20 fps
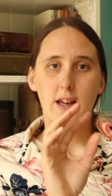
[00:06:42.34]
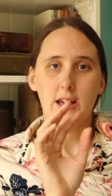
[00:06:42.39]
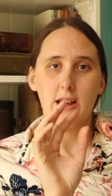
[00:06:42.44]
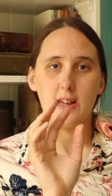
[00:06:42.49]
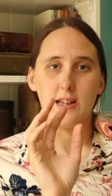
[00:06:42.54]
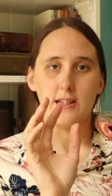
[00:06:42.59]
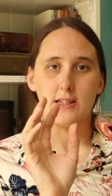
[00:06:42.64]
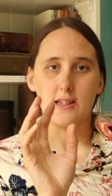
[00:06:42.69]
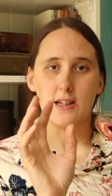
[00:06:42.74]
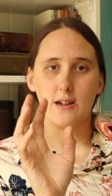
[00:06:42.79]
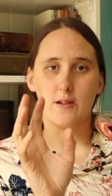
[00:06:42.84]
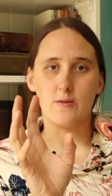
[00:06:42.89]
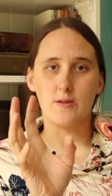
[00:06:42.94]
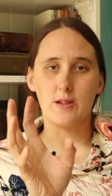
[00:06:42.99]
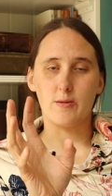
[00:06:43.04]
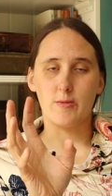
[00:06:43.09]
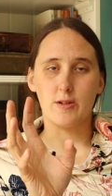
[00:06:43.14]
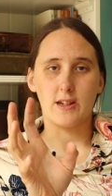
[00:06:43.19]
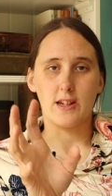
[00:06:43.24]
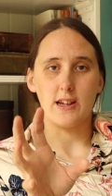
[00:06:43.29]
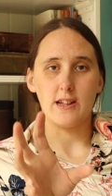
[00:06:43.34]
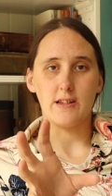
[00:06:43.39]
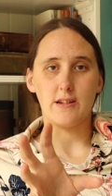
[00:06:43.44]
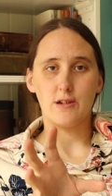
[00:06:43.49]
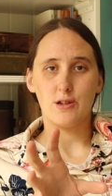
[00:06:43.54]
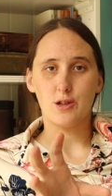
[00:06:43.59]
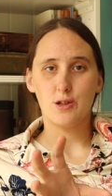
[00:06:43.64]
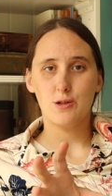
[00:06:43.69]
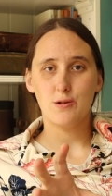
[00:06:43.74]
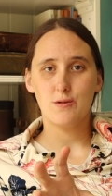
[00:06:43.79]
is of someone getting
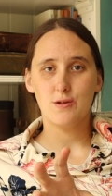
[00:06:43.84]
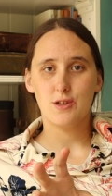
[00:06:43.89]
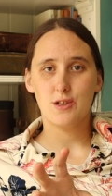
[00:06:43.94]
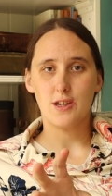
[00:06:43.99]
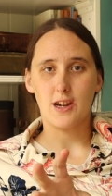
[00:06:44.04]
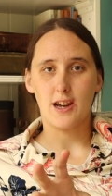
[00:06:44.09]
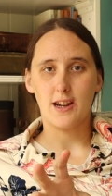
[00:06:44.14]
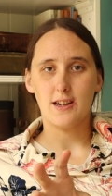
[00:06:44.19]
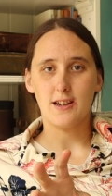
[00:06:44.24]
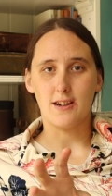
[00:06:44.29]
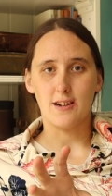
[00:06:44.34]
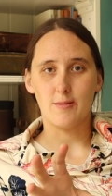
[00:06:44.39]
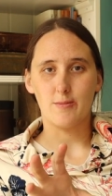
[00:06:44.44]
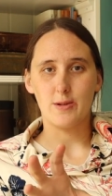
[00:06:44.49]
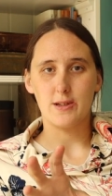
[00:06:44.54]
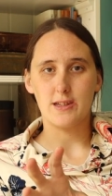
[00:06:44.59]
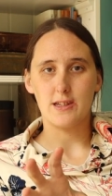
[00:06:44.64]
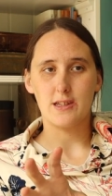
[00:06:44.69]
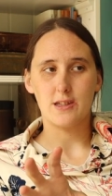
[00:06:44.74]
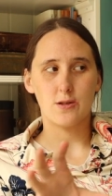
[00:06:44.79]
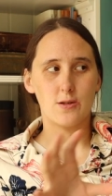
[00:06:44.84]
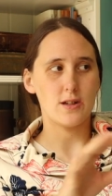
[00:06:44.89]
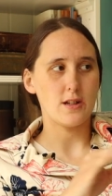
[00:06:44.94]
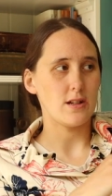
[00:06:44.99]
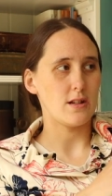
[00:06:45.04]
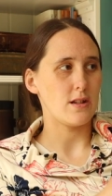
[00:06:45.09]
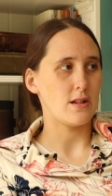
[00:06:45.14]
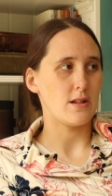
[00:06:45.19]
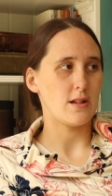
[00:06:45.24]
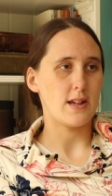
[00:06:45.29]
their shoes shined on a busy
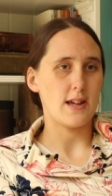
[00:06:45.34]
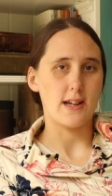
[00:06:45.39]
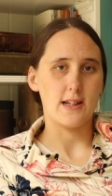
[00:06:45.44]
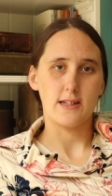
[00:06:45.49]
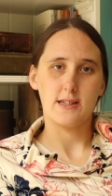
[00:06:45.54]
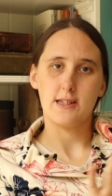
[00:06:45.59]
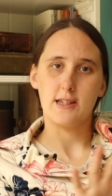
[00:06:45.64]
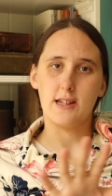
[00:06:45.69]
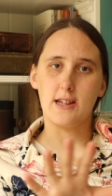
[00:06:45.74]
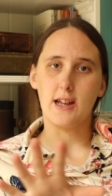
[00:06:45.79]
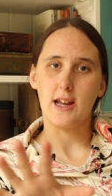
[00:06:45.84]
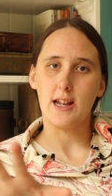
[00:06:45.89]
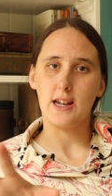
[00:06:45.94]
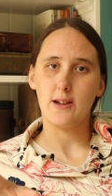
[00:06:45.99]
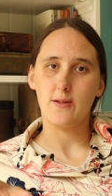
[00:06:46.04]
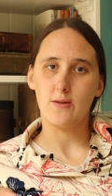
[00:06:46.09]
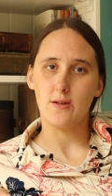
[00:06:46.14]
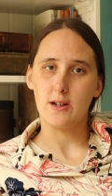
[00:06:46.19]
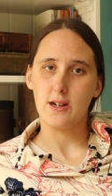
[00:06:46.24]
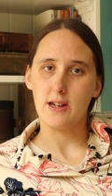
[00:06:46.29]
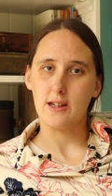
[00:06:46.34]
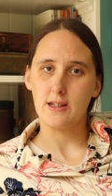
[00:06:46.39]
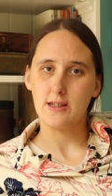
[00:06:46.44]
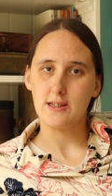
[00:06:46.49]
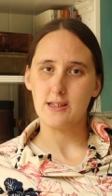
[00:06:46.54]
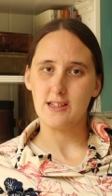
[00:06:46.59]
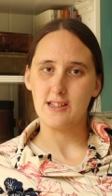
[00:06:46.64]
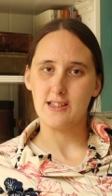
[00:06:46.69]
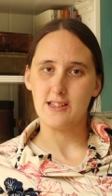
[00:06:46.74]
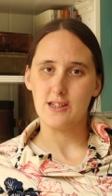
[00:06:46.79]
street. You can't see anyone
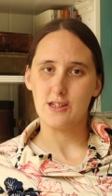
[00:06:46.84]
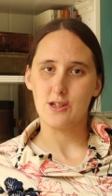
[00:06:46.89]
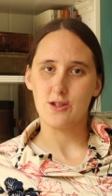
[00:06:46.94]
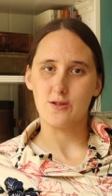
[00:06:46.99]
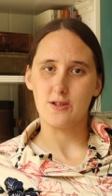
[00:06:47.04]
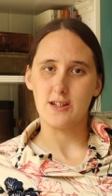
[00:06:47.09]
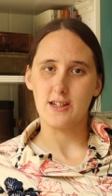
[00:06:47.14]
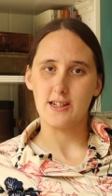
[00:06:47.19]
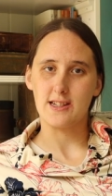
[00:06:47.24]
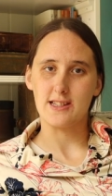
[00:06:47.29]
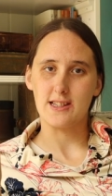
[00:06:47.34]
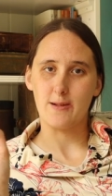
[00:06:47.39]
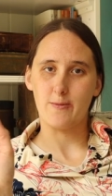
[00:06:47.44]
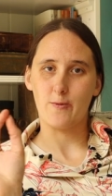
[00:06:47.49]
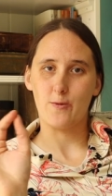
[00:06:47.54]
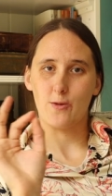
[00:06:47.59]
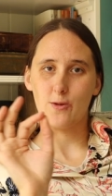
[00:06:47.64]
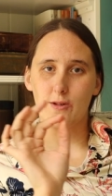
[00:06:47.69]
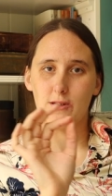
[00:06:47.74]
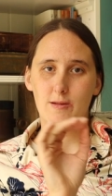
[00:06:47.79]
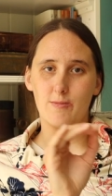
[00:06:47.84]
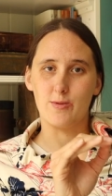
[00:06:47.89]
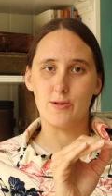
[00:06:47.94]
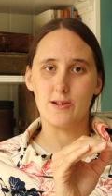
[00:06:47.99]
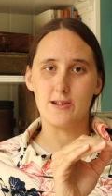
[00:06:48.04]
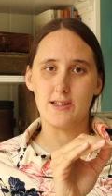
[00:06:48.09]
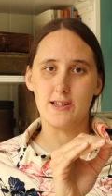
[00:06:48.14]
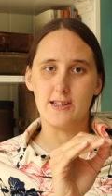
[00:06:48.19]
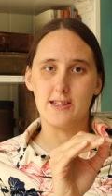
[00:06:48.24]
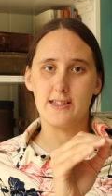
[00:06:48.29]
else in the street except for the
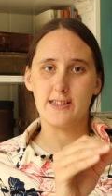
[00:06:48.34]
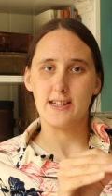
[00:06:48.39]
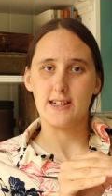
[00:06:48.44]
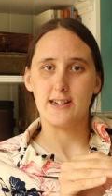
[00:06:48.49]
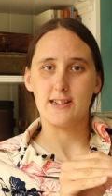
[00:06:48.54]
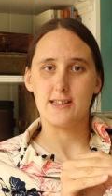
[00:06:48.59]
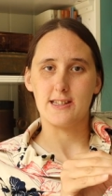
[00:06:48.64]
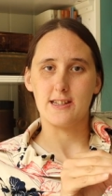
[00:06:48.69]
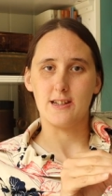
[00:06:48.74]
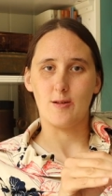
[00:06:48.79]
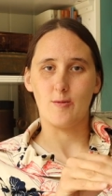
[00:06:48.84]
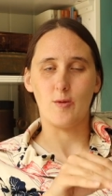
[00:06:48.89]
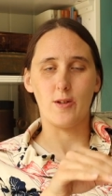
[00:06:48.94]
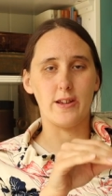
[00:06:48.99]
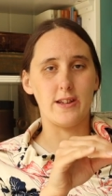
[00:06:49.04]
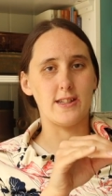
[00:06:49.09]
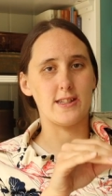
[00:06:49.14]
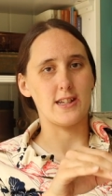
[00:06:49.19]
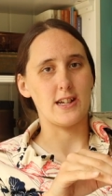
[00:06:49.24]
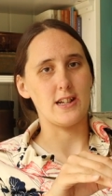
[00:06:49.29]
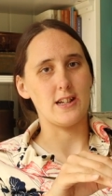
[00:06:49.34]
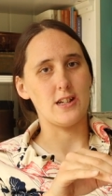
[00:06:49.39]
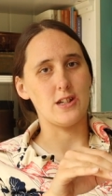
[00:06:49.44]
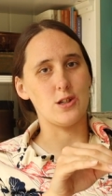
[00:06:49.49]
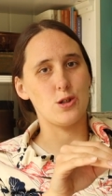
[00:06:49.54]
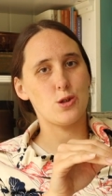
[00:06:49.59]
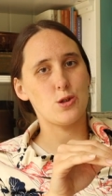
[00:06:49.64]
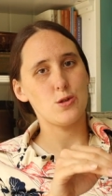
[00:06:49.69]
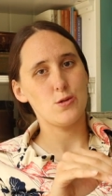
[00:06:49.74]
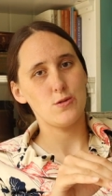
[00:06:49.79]
person standing still while he's getting
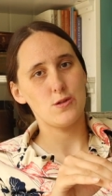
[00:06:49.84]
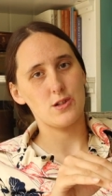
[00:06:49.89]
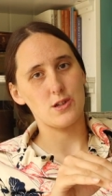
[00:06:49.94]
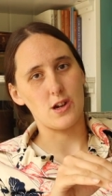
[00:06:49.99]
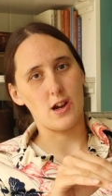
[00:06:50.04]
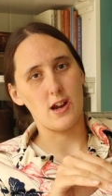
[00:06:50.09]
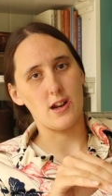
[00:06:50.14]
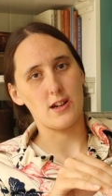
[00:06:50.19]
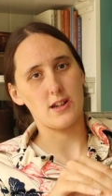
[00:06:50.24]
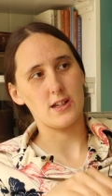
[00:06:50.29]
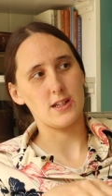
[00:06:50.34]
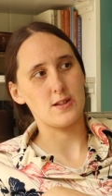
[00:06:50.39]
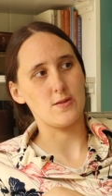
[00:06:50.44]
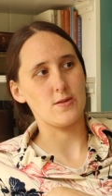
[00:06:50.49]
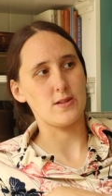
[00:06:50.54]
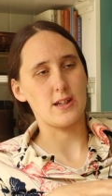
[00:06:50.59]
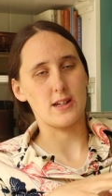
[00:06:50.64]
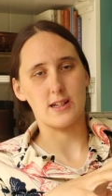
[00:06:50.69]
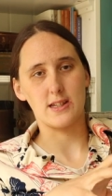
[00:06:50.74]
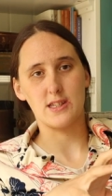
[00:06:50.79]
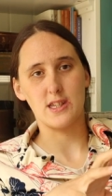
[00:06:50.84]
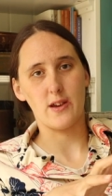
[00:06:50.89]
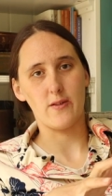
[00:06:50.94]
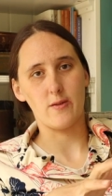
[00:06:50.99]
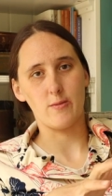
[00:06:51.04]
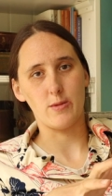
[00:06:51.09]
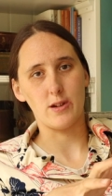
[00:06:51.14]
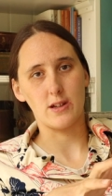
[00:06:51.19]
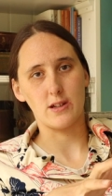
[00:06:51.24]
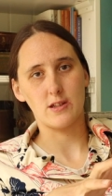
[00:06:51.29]
his shoes shined, because there was like a
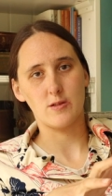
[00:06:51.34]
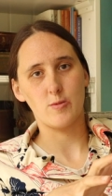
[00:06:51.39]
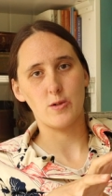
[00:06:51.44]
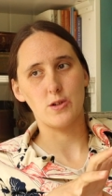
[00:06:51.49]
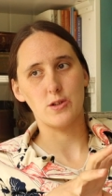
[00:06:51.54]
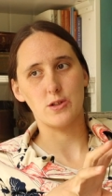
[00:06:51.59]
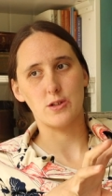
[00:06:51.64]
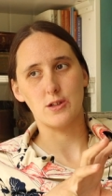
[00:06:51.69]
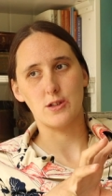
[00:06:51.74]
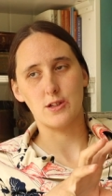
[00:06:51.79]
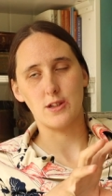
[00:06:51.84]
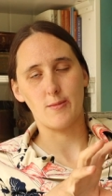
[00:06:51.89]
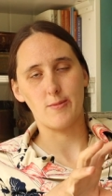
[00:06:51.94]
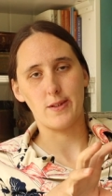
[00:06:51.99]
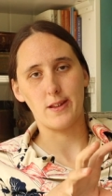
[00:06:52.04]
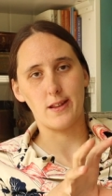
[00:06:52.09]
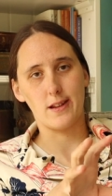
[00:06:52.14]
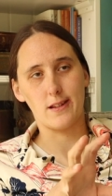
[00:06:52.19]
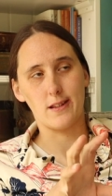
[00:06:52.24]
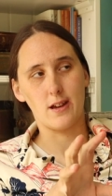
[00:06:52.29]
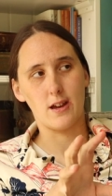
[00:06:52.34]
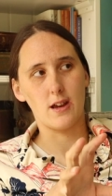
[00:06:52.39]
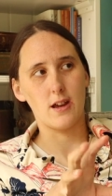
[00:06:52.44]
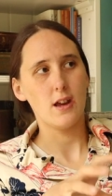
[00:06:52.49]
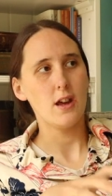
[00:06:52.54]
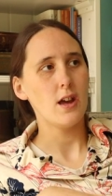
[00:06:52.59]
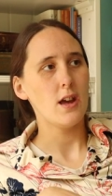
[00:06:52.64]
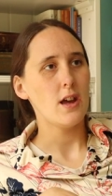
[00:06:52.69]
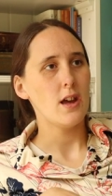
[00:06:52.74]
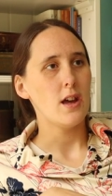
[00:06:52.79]
seven minute exposure or something like that.